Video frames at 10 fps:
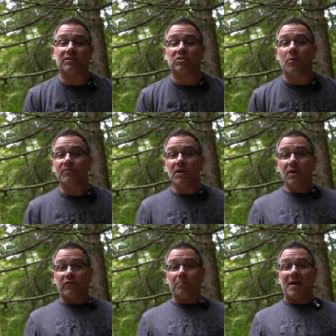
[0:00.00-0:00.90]
So
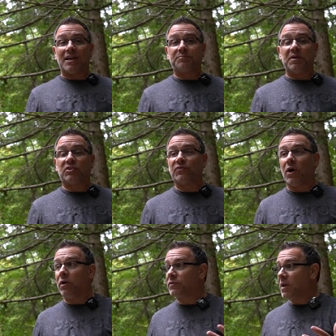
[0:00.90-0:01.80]
from Bashbish
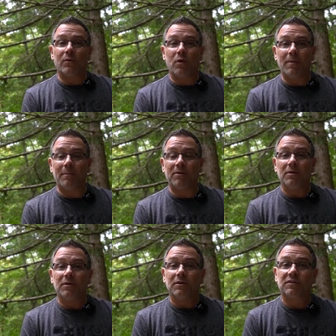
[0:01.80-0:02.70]
Falls, and remember,
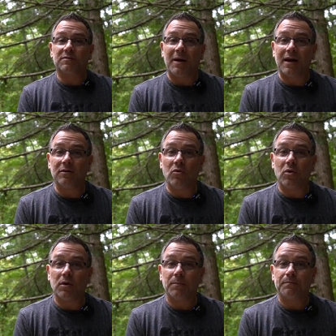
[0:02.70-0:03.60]
smile
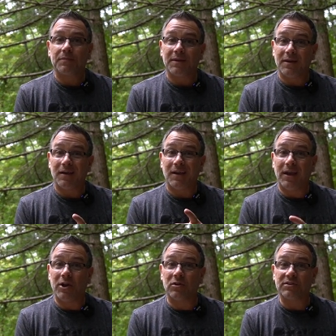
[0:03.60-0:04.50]
more,
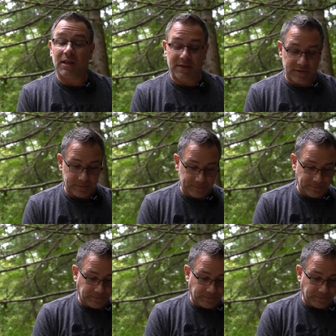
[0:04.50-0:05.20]
it hurts less.